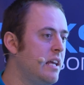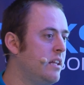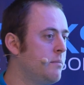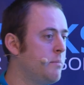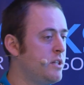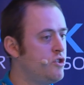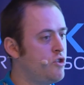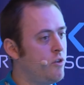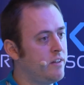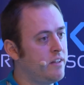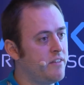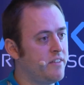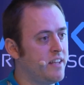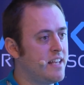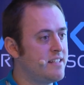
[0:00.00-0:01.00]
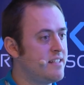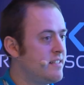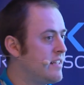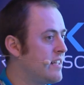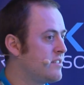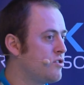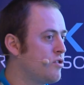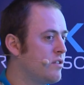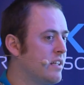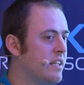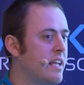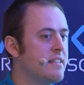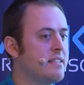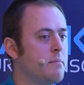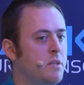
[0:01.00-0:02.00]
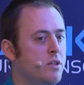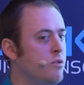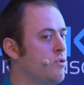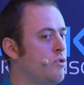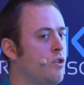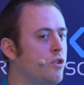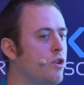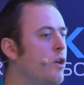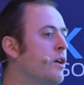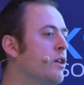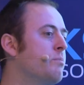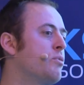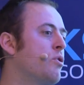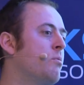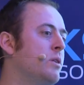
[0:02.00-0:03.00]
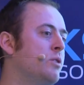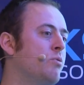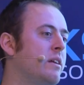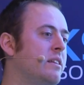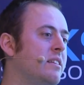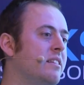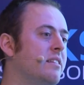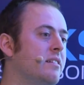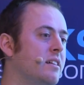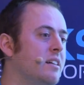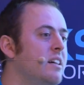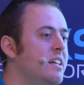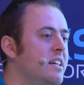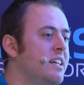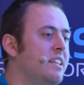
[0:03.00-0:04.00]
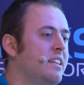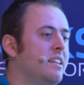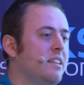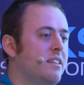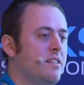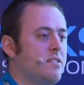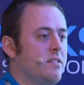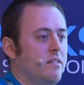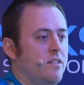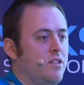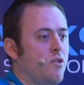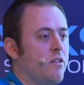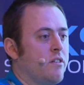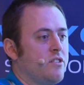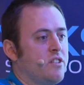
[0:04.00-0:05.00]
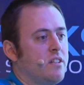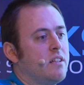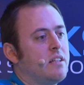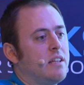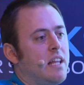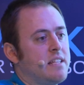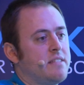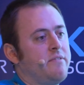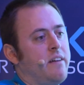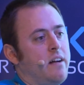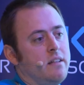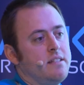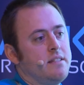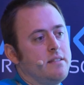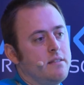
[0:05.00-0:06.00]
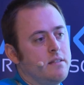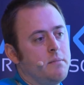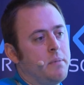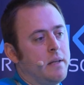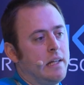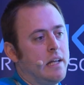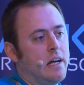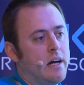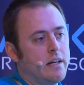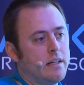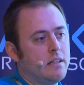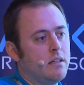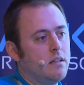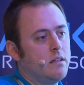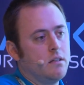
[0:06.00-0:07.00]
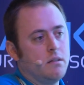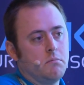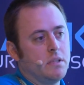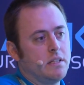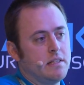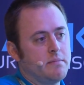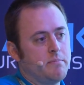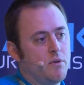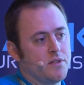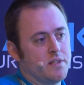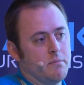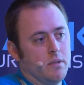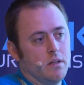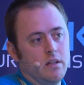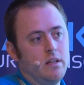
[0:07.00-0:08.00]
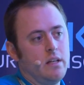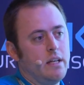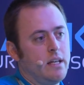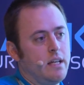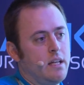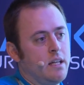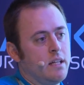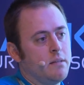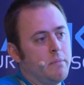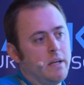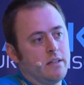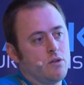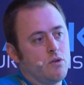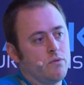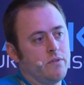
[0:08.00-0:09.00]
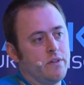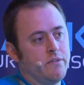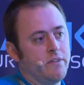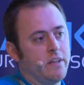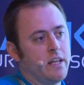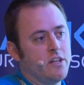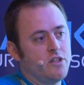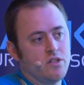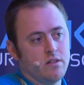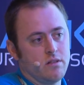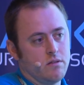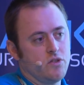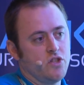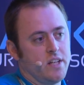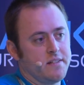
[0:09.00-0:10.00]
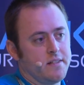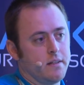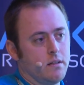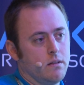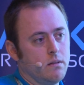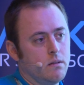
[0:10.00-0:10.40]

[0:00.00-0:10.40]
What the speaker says: in the majority of cases, that's not the case. I mean, you're not going probably to edit your class file. It's typically hard, but it's possible. And the bytecode verification checks it.